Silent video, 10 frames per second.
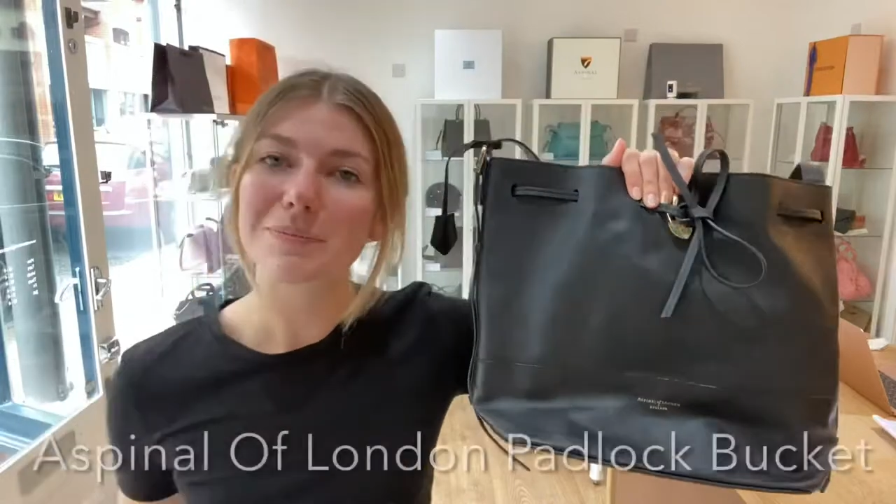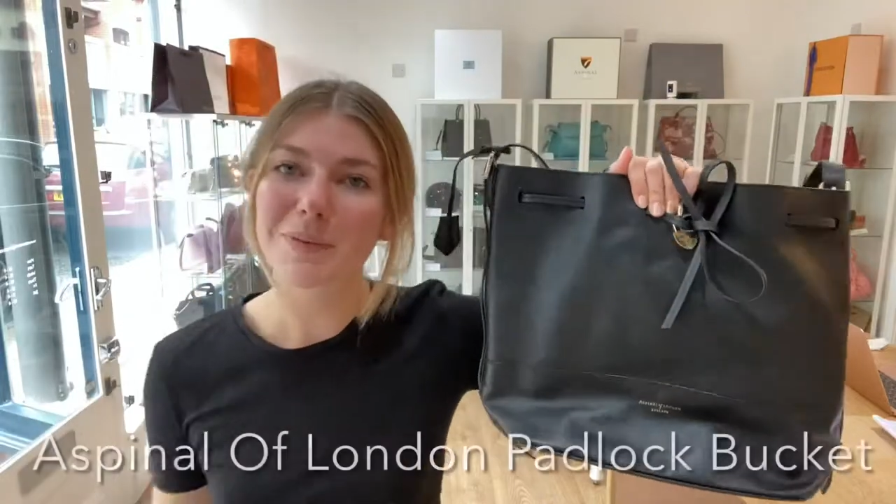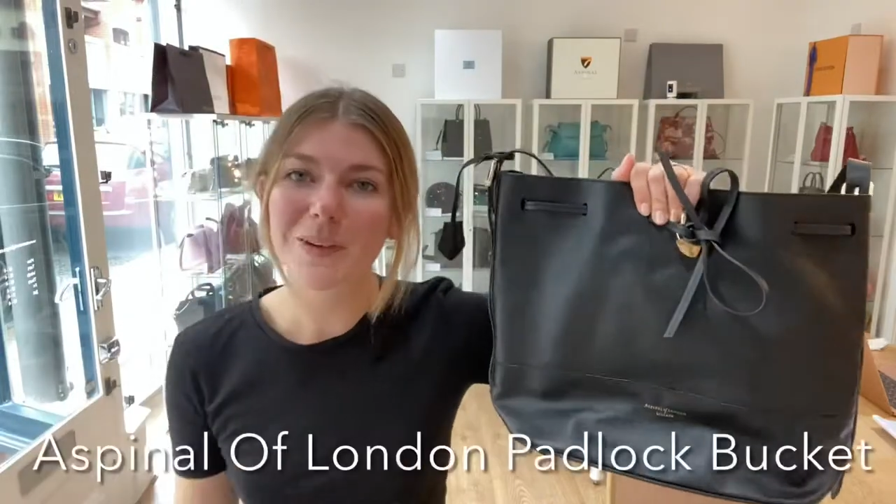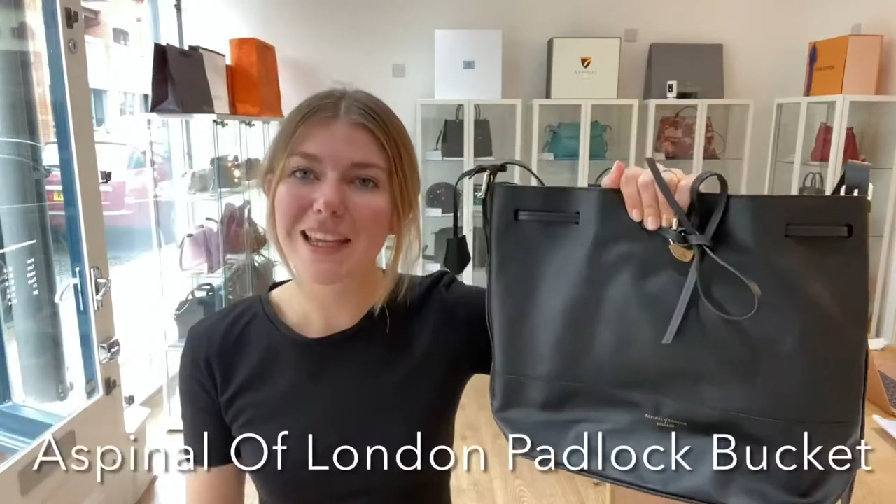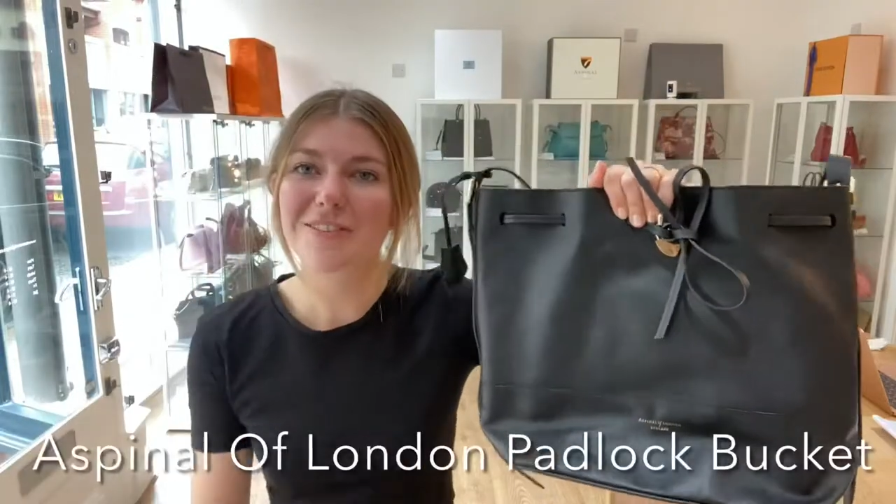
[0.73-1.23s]

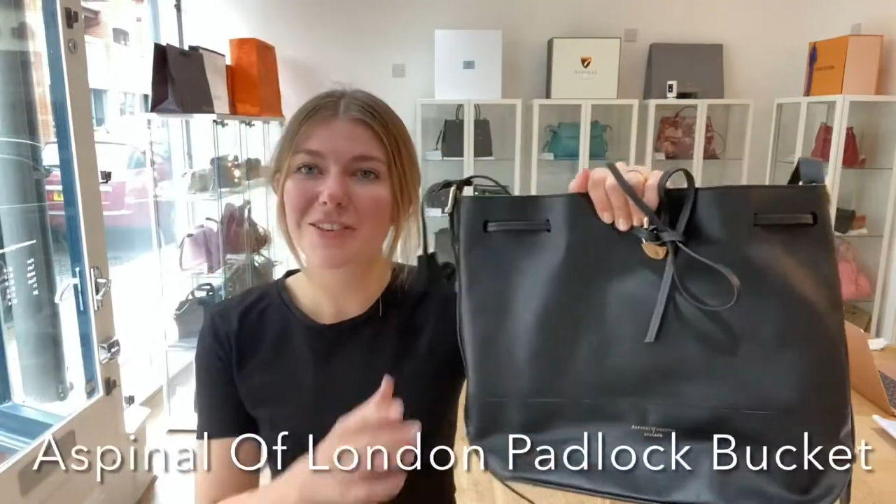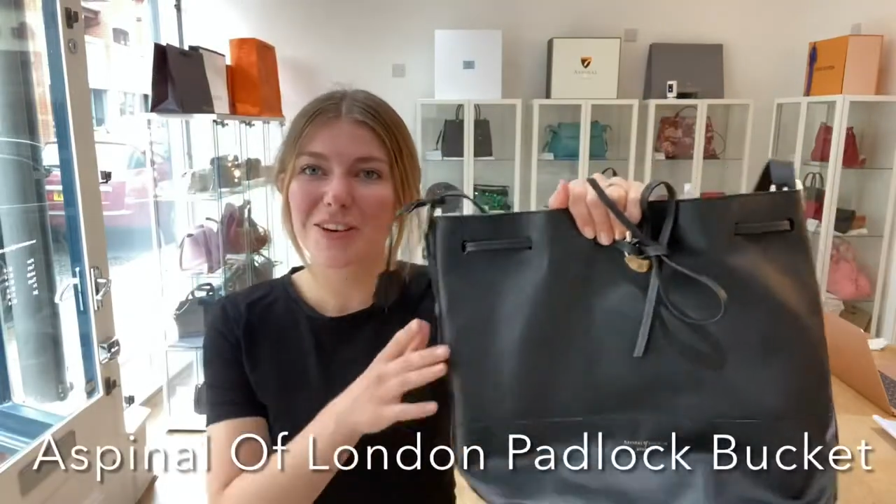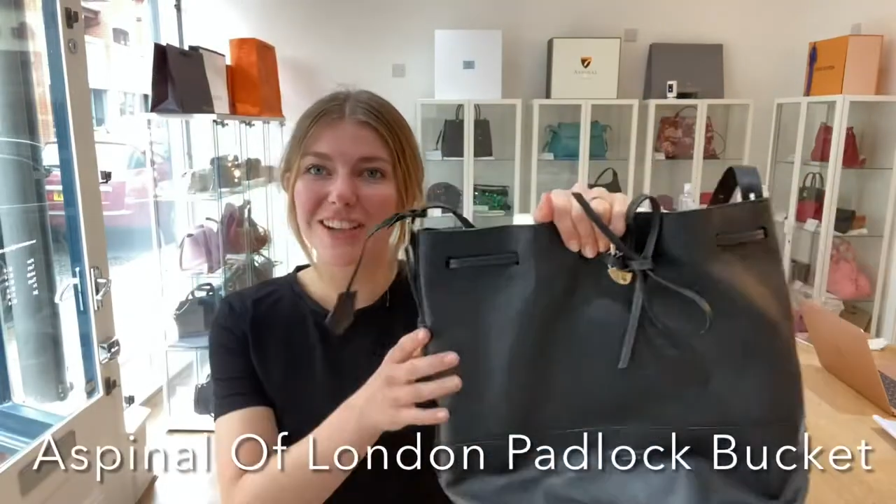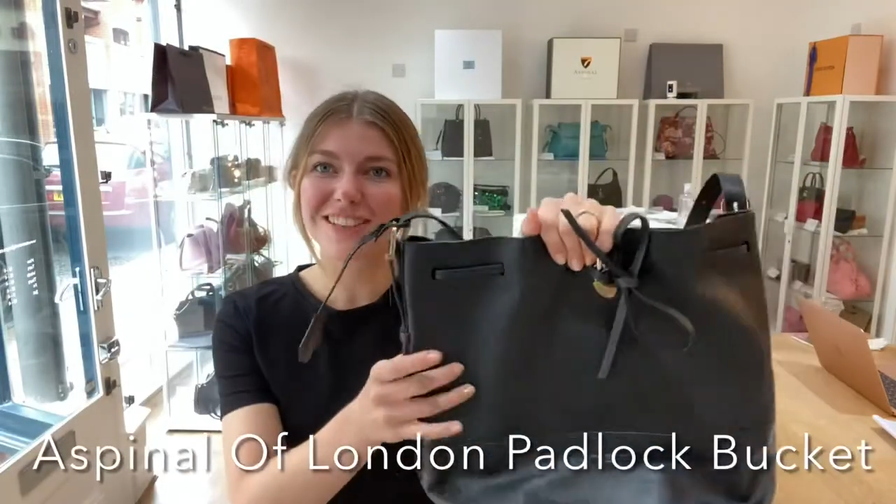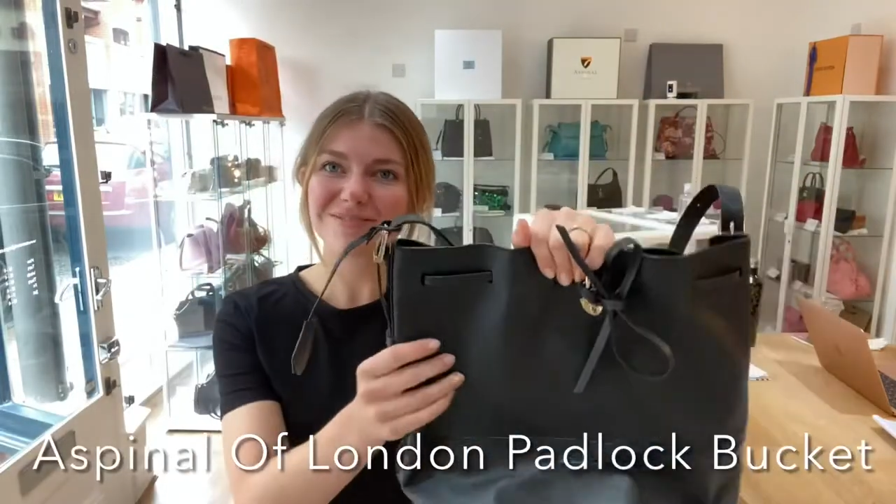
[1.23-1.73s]
Morning
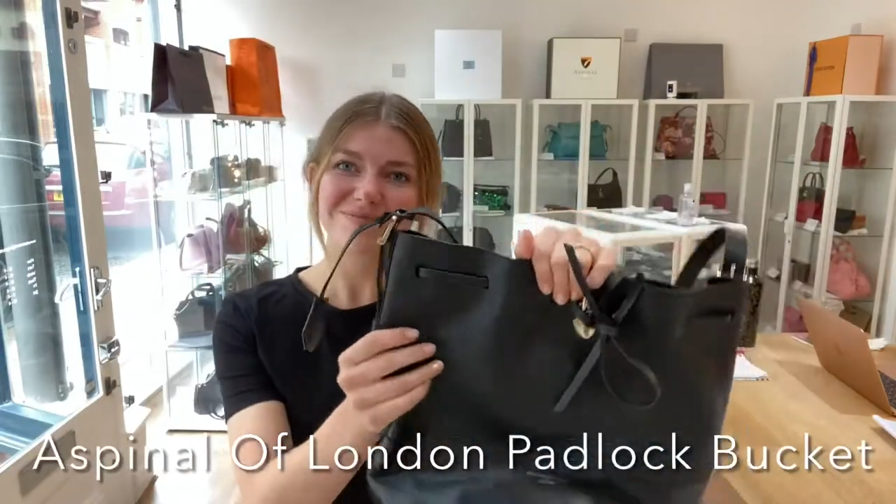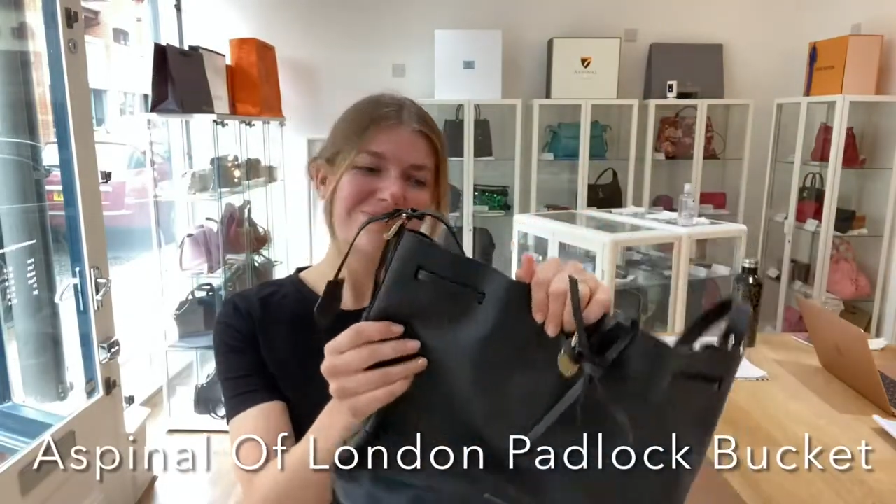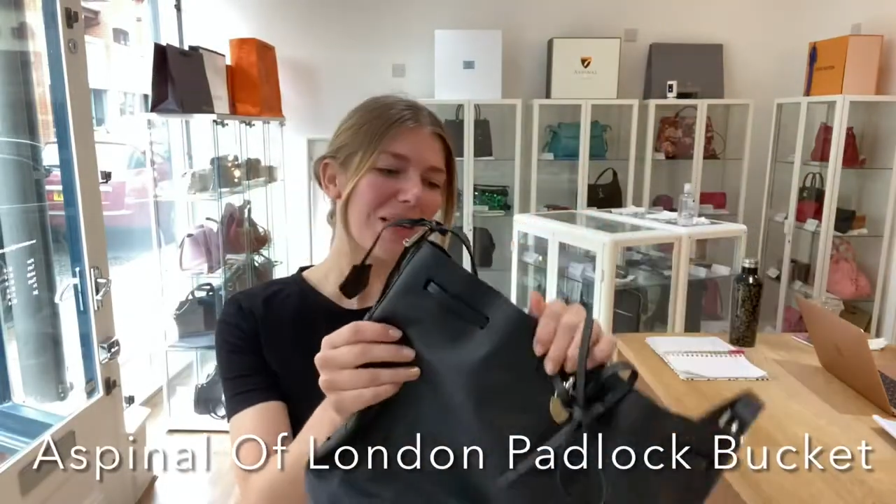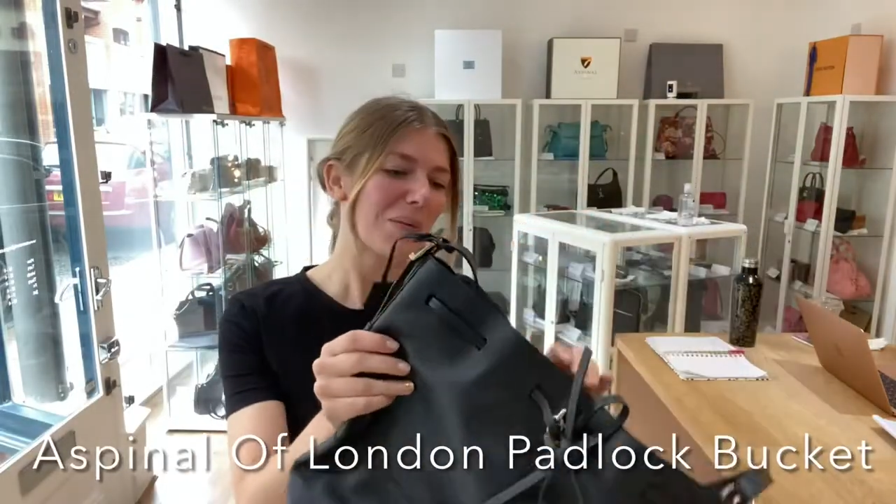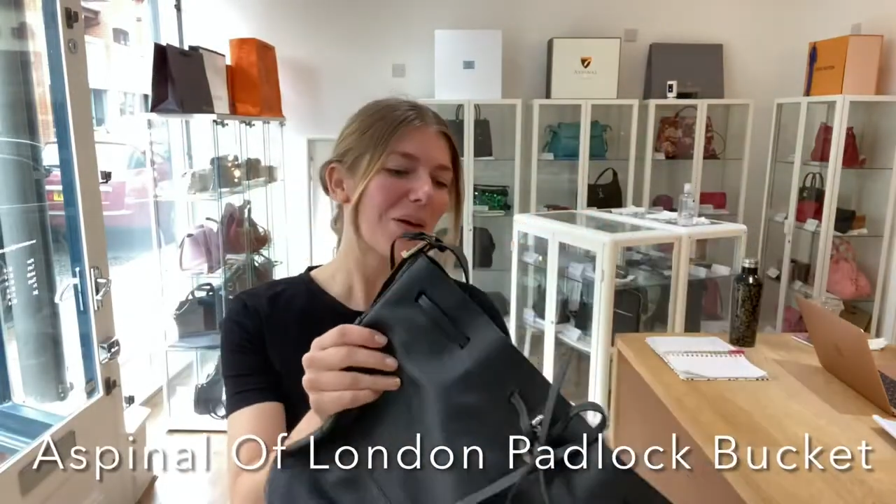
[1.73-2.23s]
everyone.
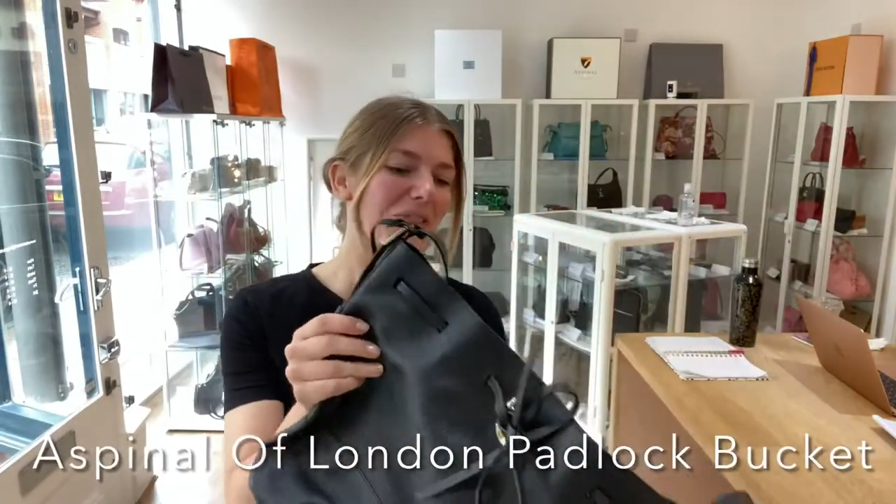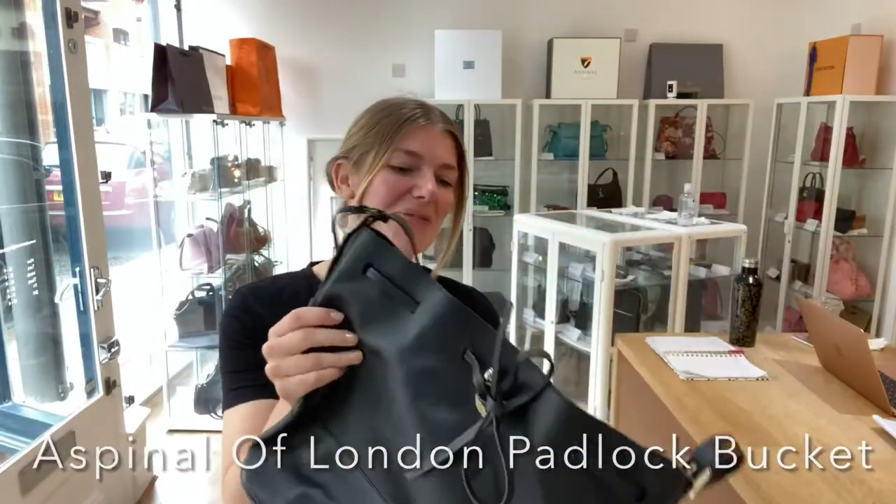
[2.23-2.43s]
Welcome